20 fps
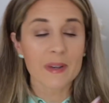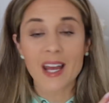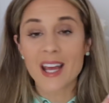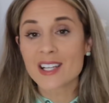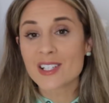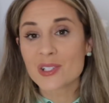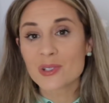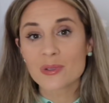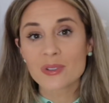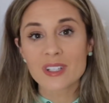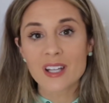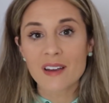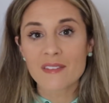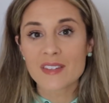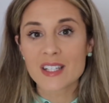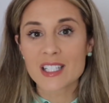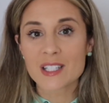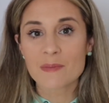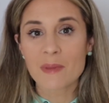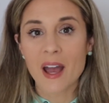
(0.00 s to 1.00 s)
But I do
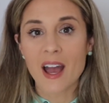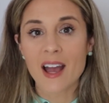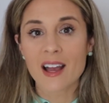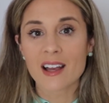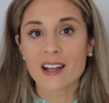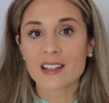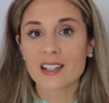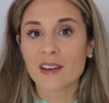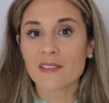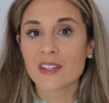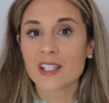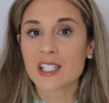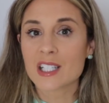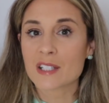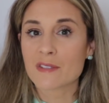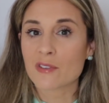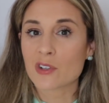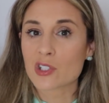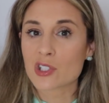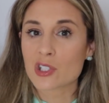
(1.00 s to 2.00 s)
love this bag. I love that
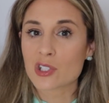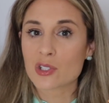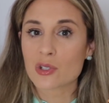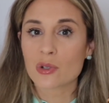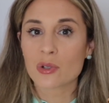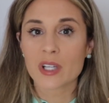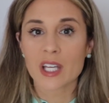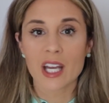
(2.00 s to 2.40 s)
it's versatile.